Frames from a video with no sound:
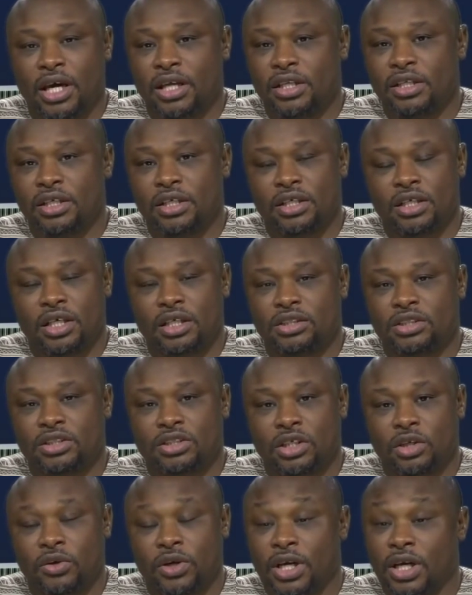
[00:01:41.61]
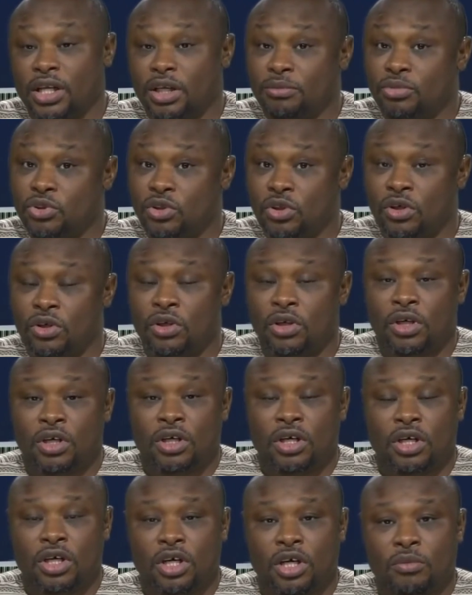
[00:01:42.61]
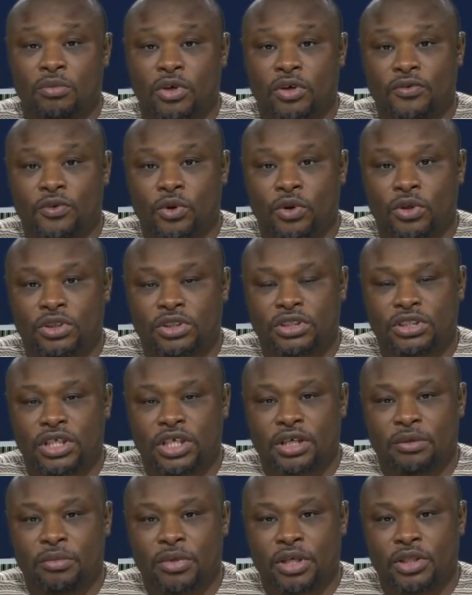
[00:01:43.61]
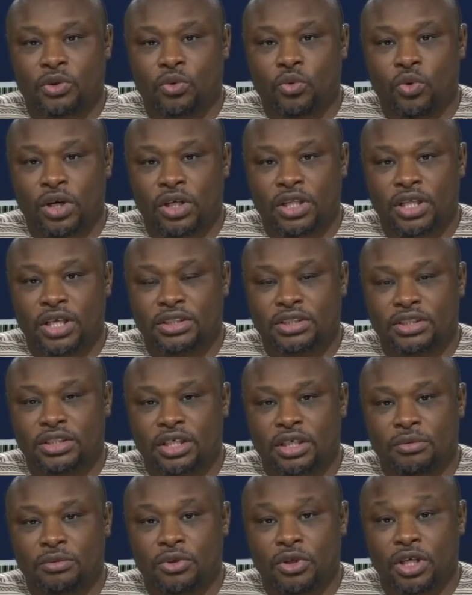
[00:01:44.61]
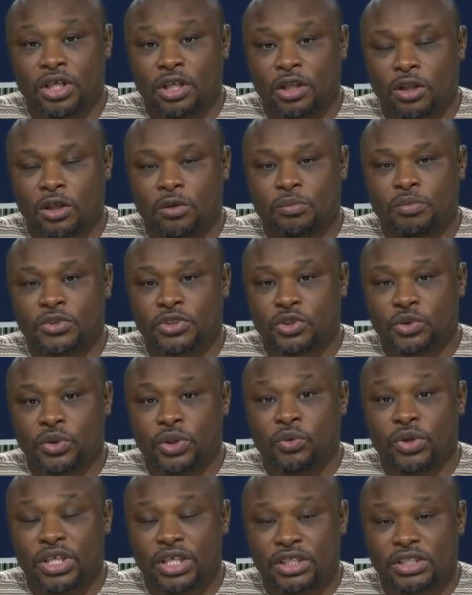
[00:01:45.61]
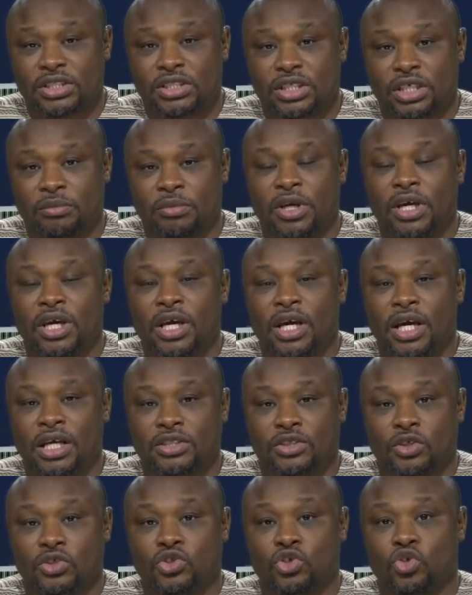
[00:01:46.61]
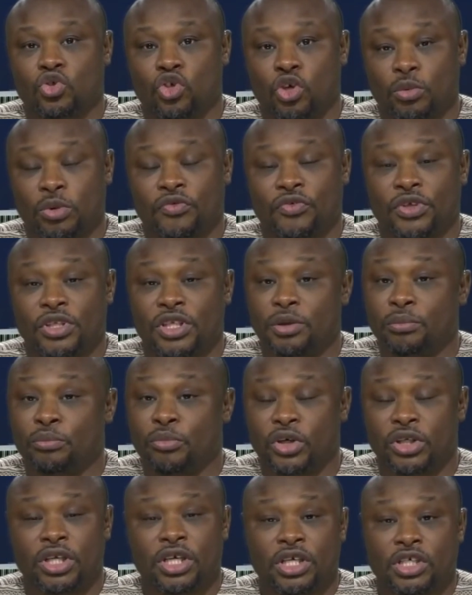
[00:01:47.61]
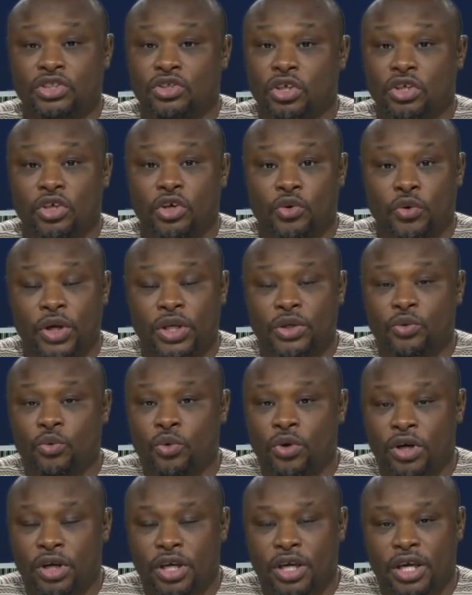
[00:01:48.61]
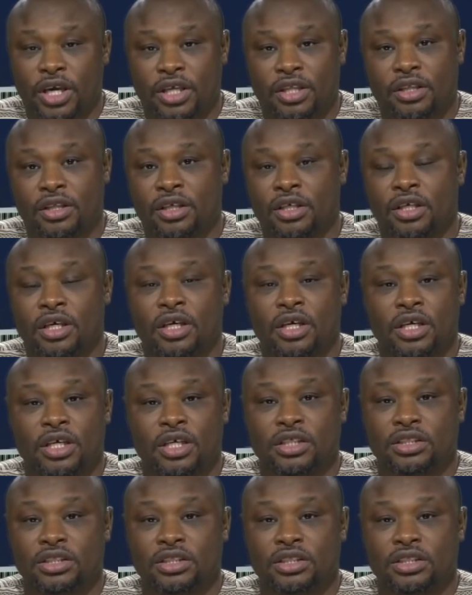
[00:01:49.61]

And it, it's showing. And I'm sure um, of course, um, uh, the work that um, Jurgen Klopp is doing with his team has also rubbed off on him, but he's got a great work ethic.